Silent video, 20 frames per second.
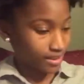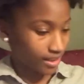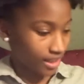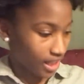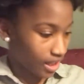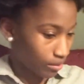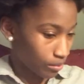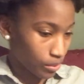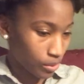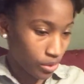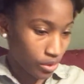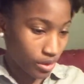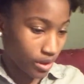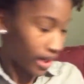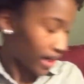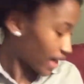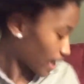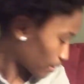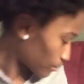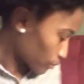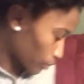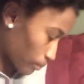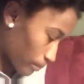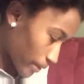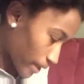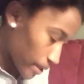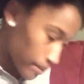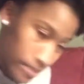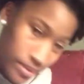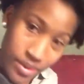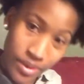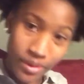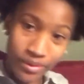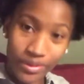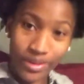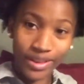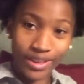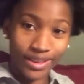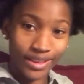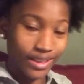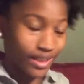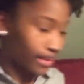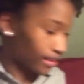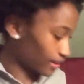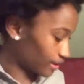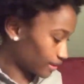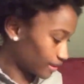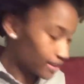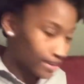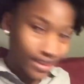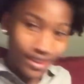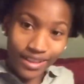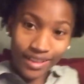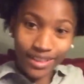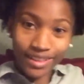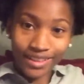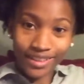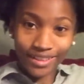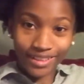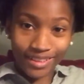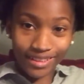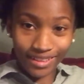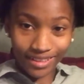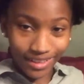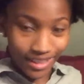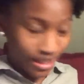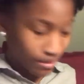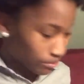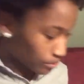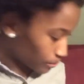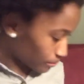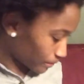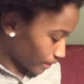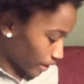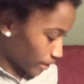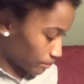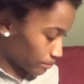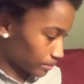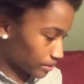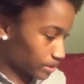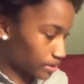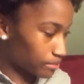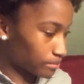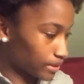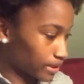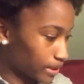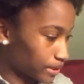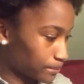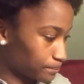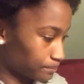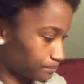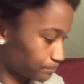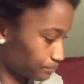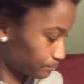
a lot more. I got more pages over here, y'all. Girl got more papers, but